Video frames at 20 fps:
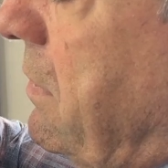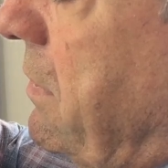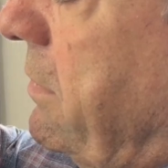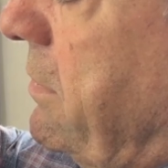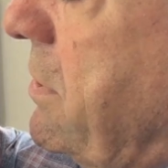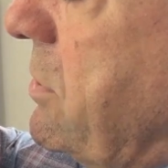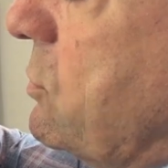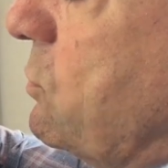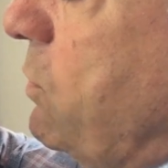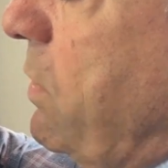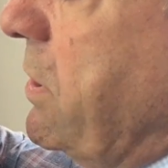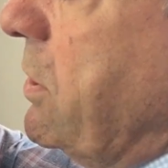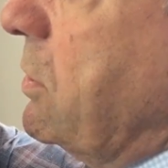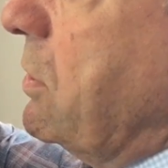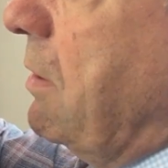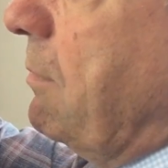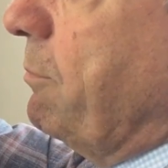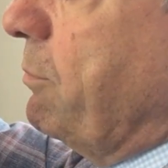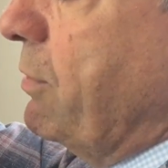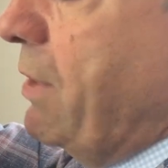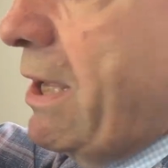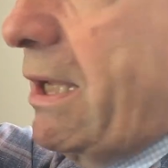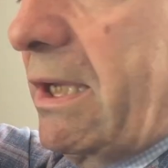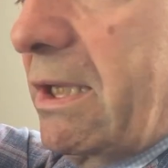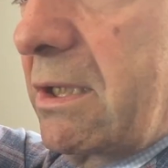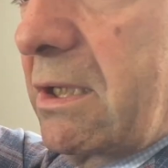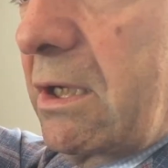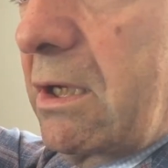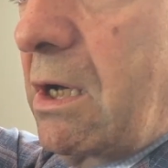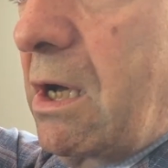This way you're not breaking
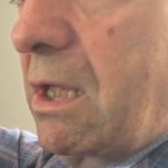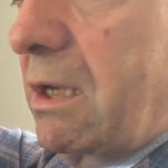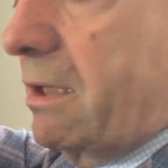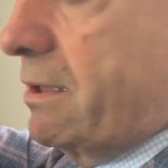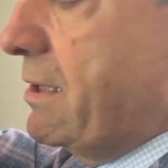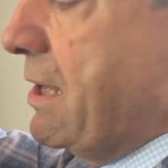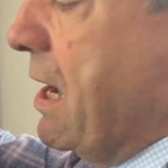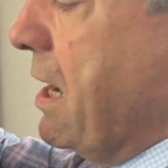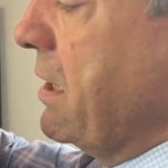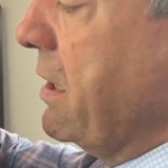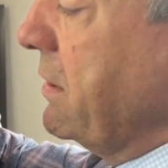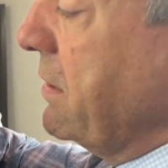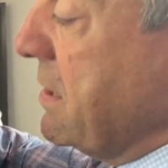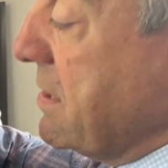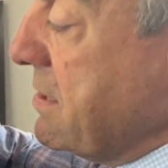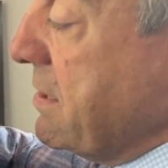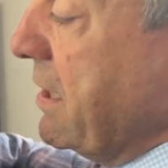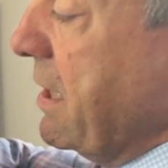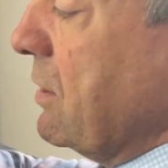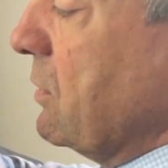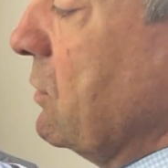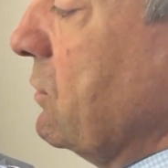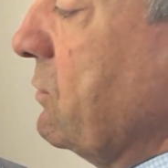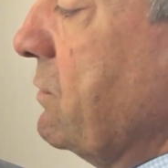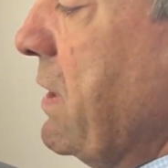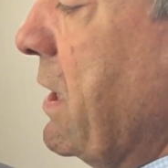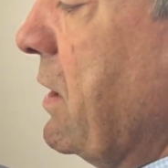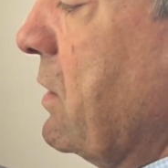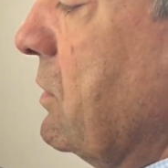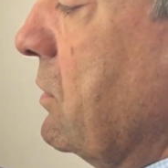the collar down, it doesn't get all
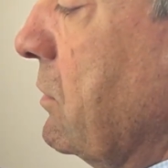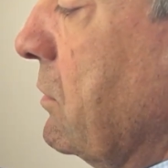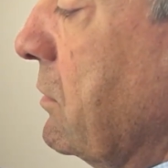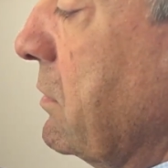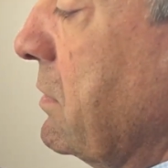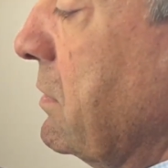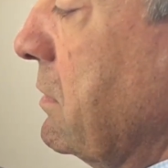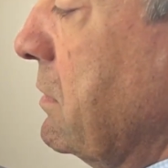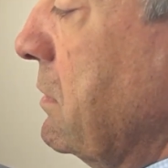wrinkled.